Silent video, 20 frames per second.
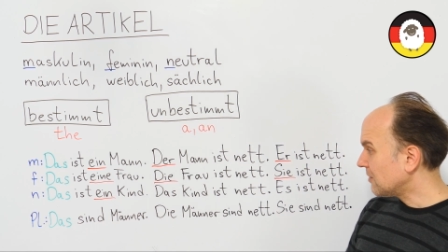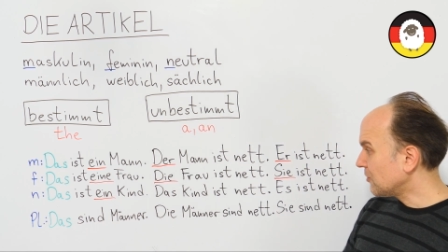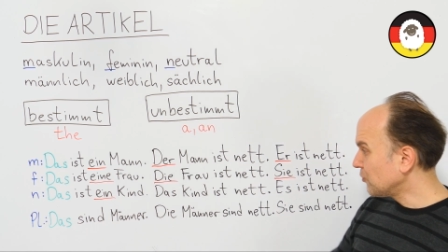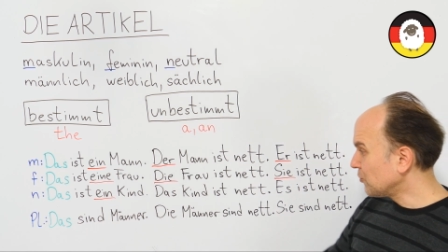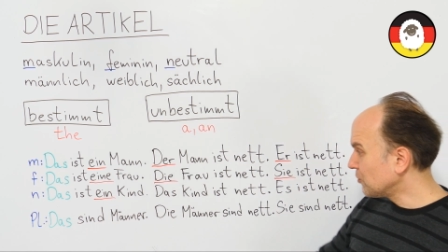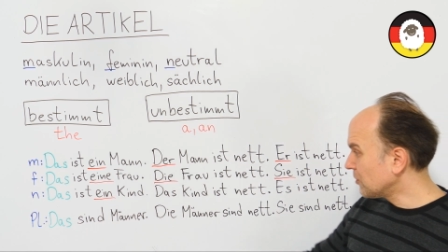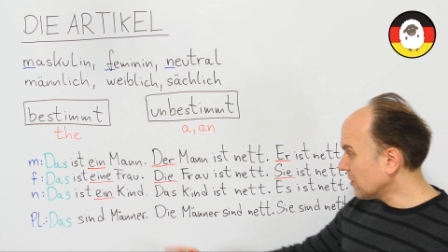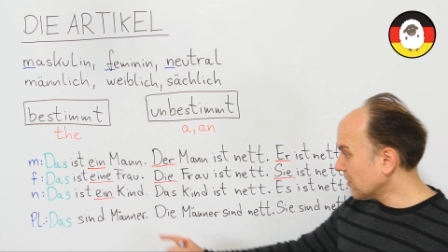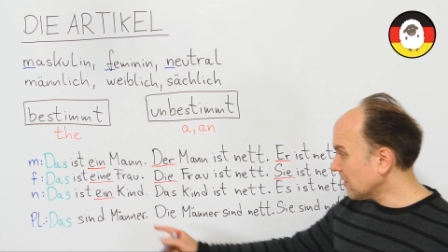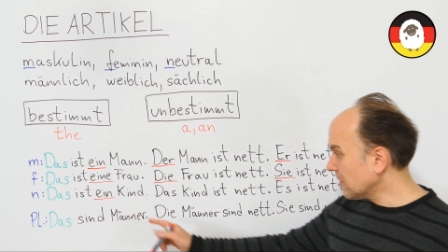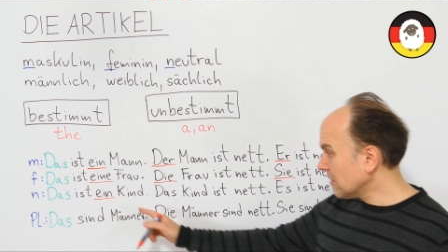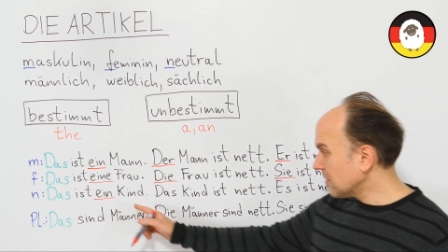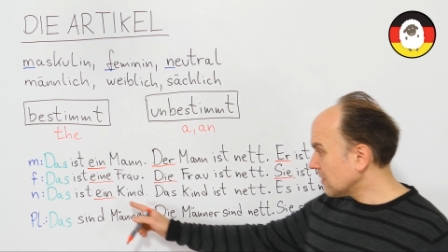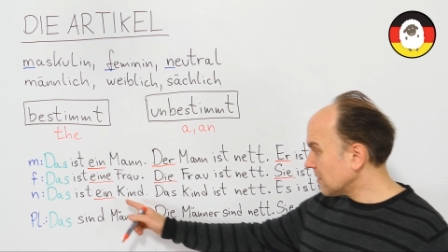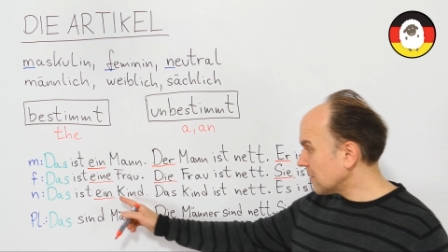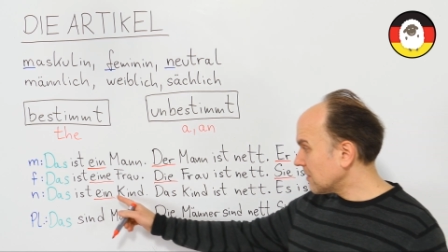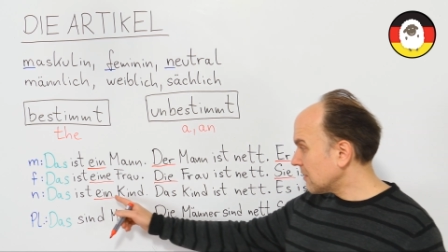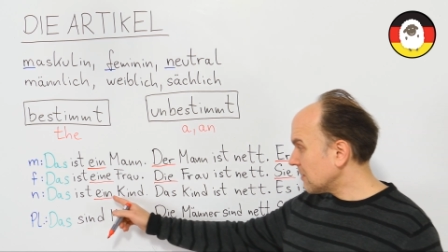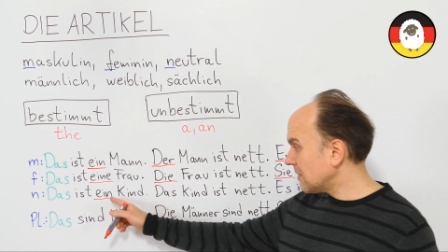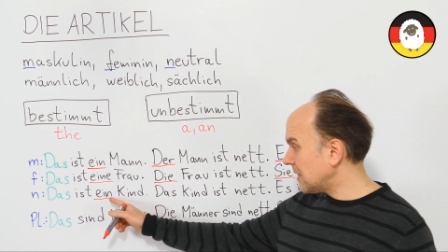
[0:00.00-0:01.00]

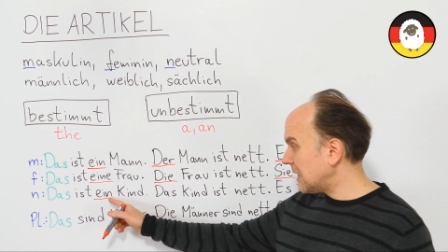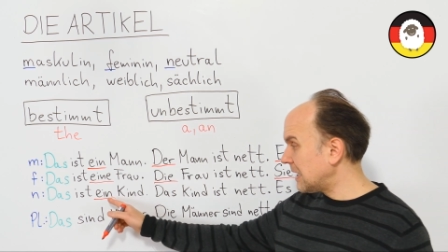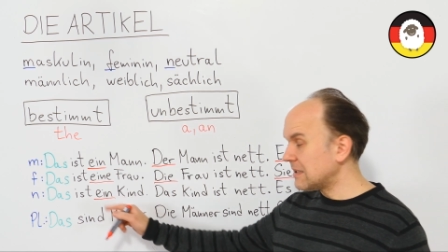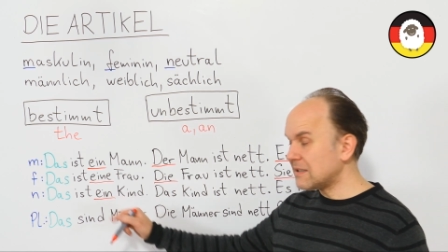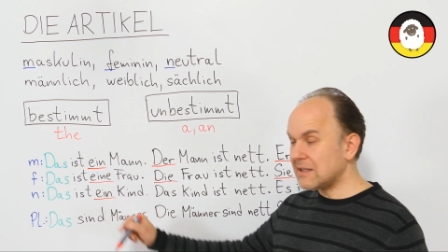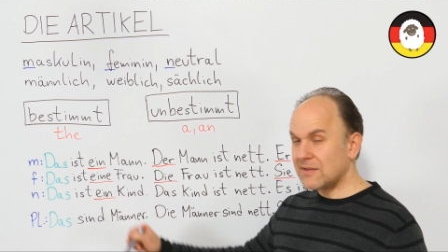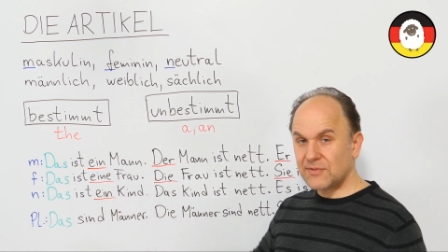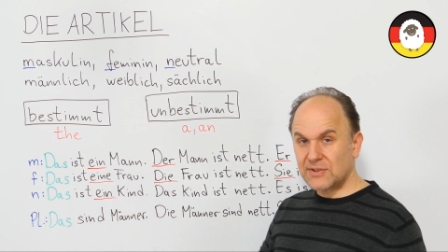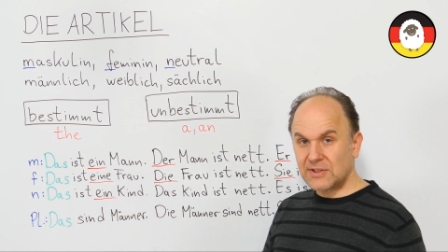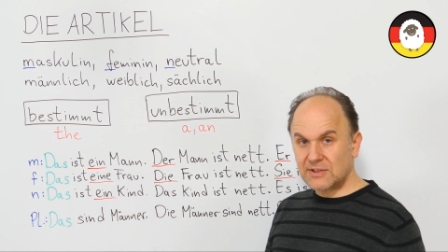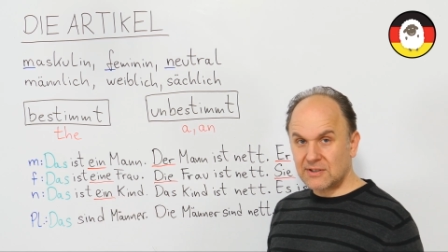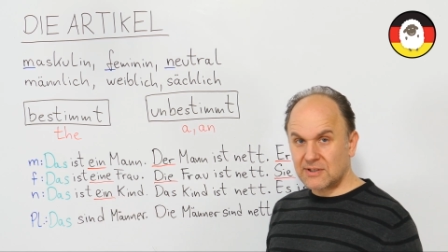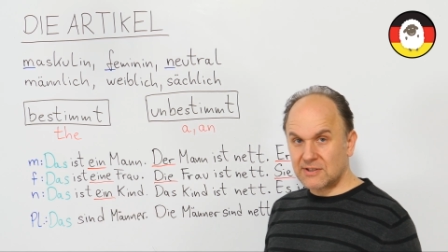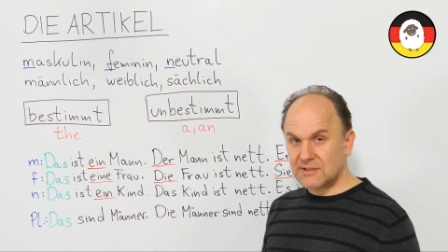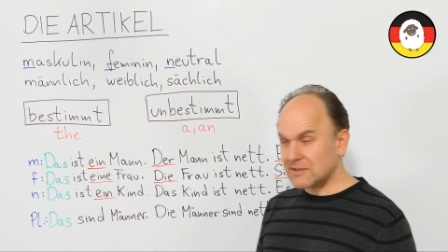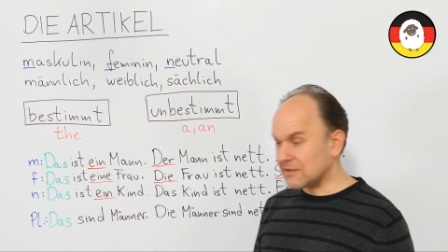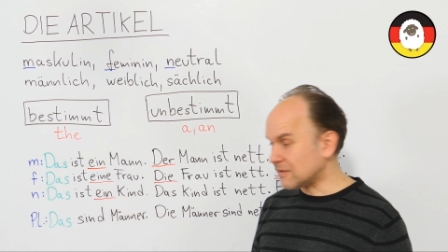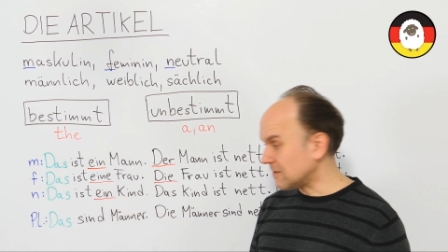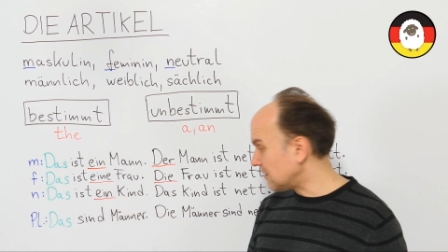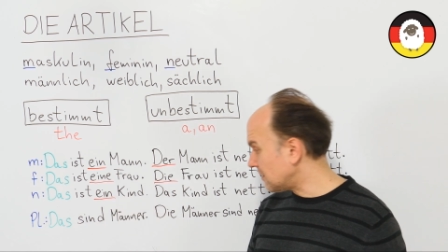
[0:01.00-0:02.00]
Neuter, indefinite
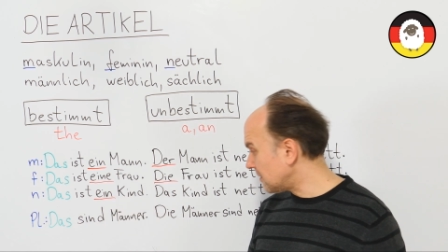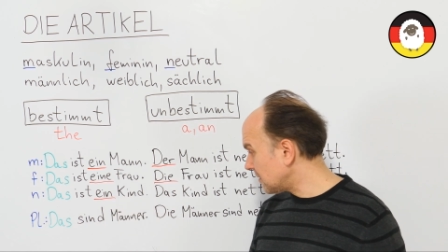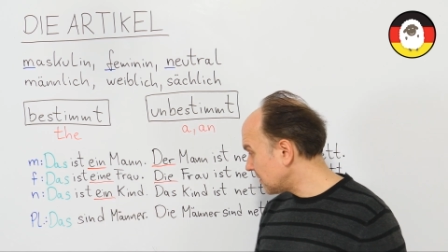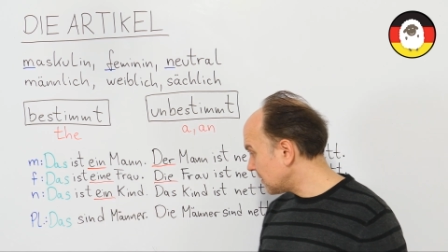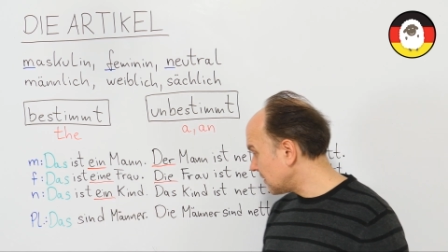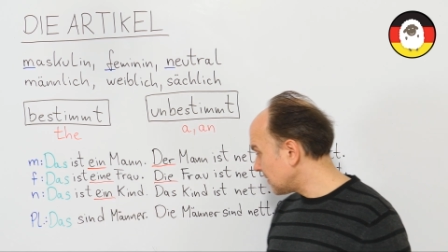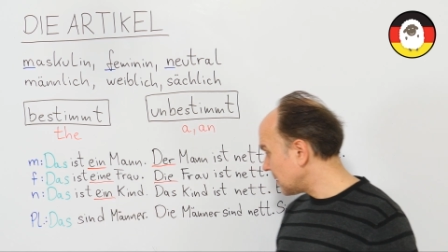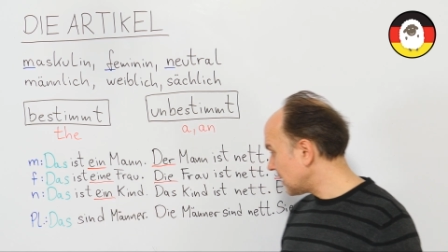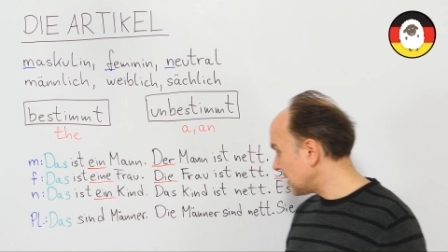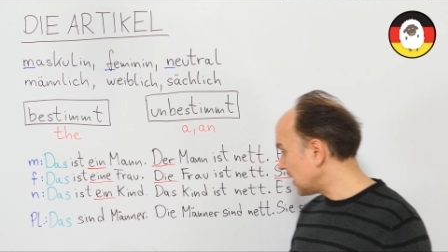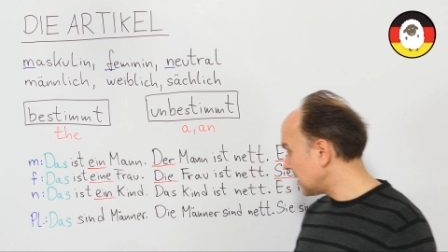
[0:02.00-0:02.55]
article.